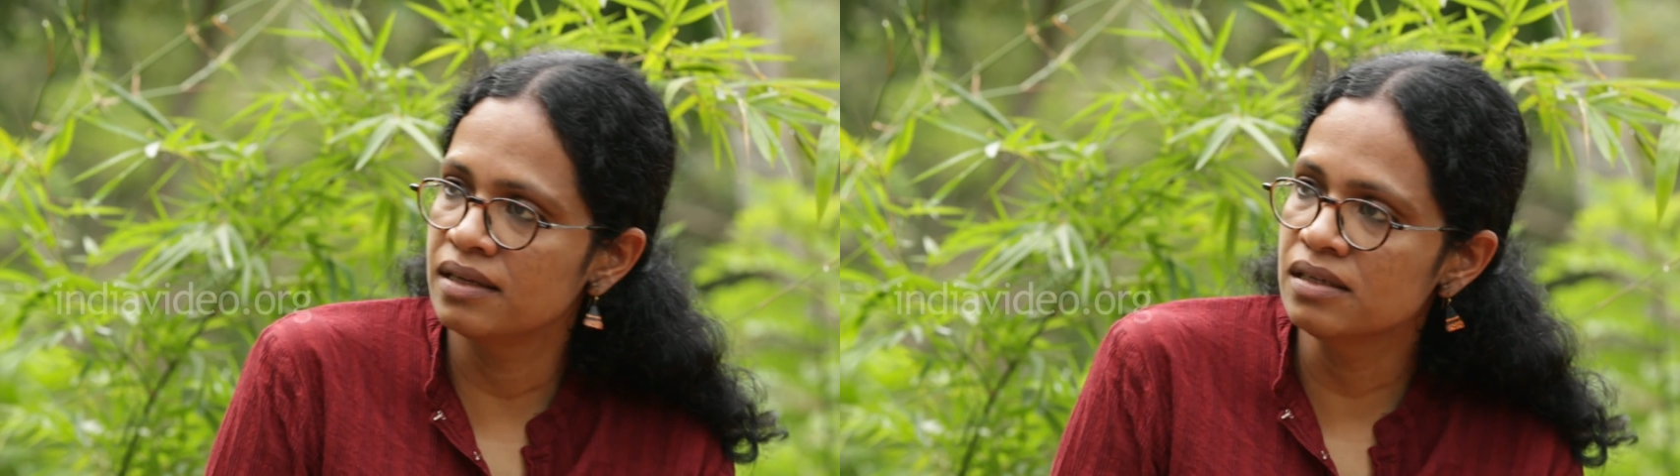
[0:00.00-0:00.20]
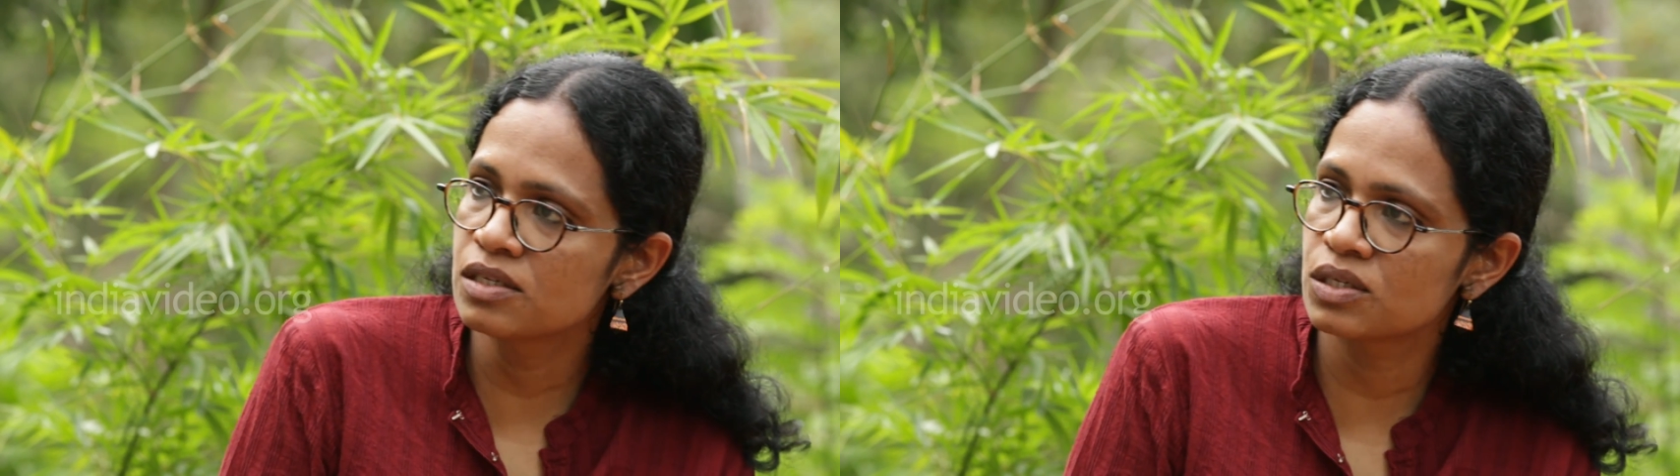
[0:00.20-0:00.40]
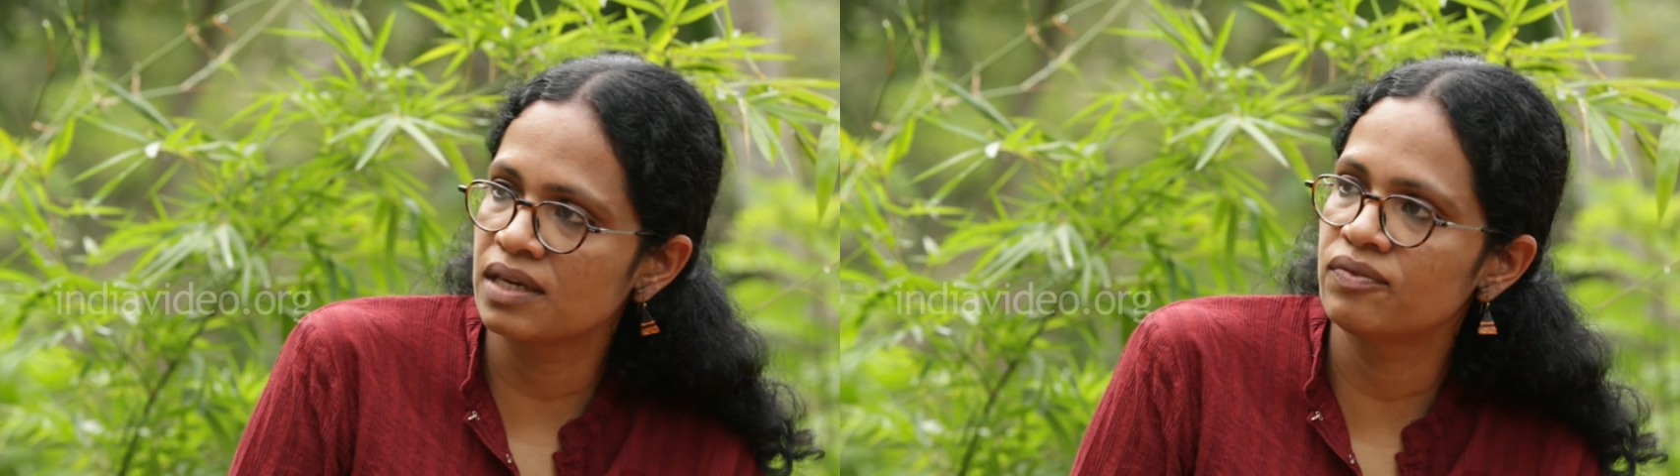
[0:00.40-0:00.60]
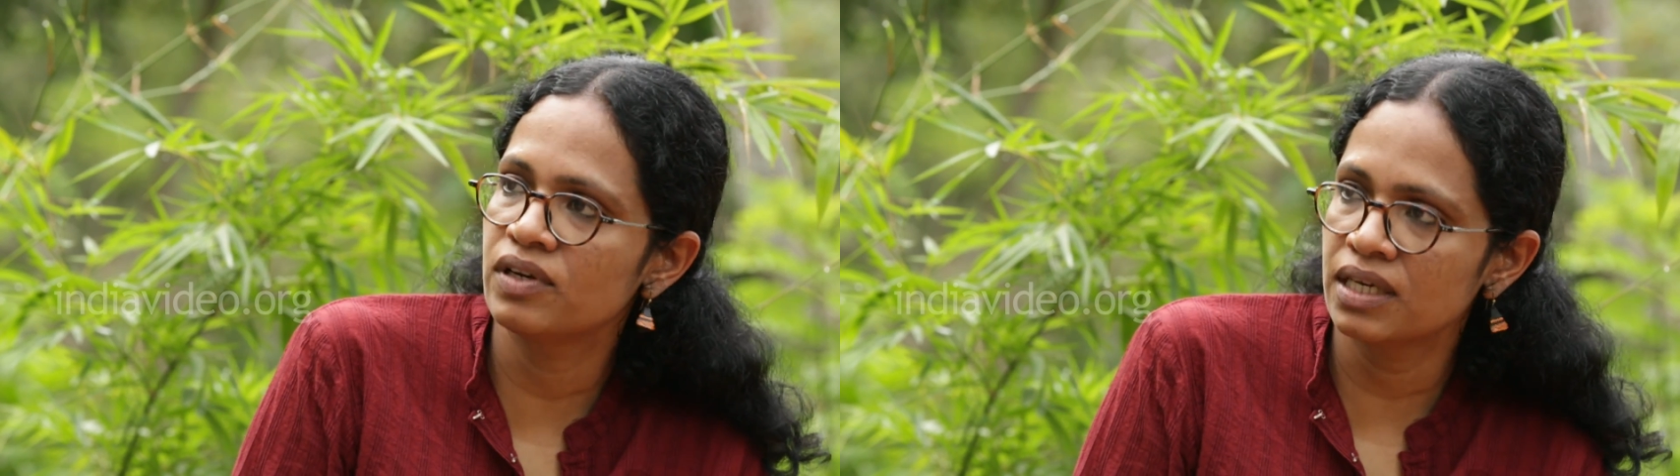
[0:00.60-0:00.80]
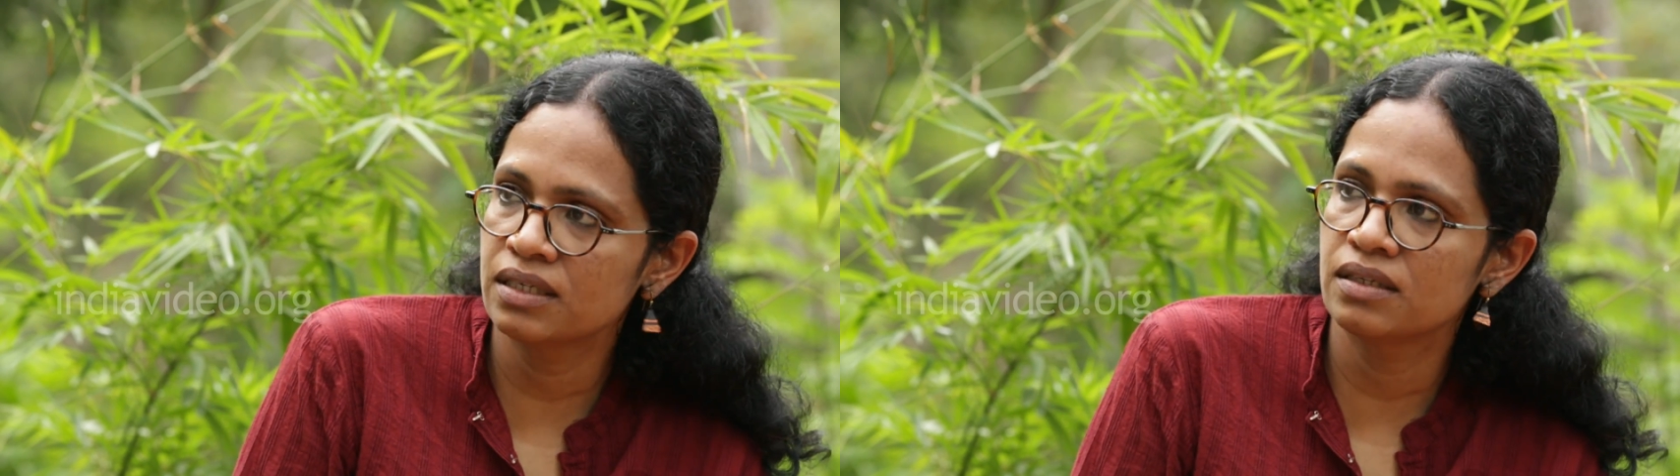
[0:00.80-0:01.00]
Hills. I've
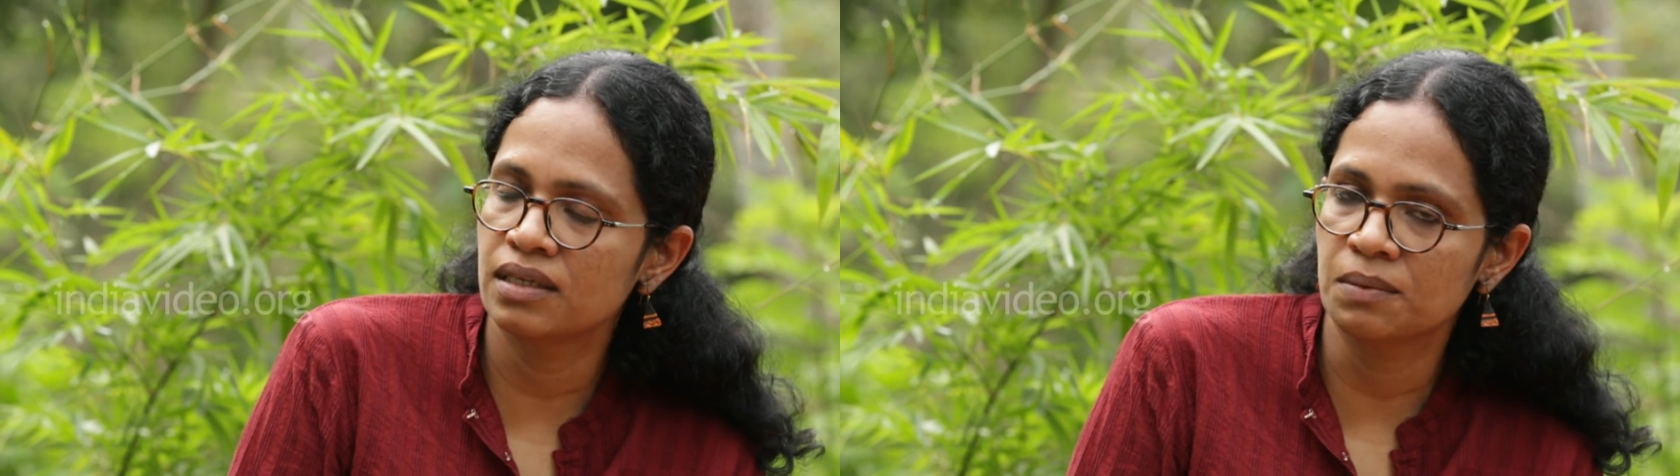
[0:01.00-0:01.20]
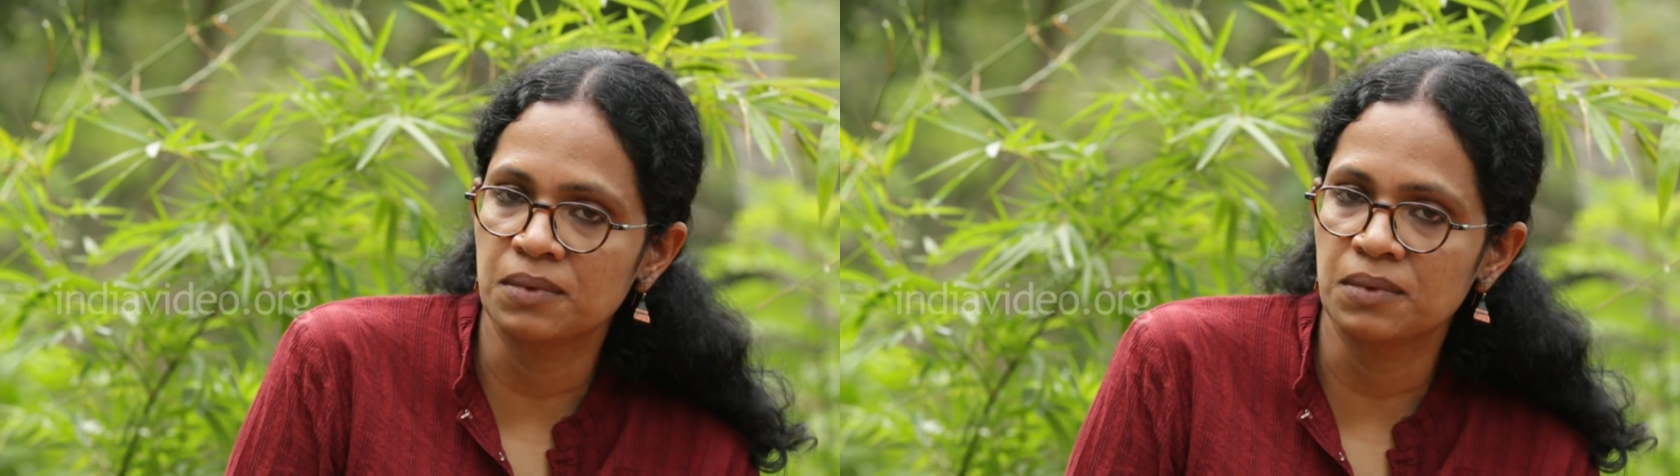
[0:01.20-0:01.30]
trekked in the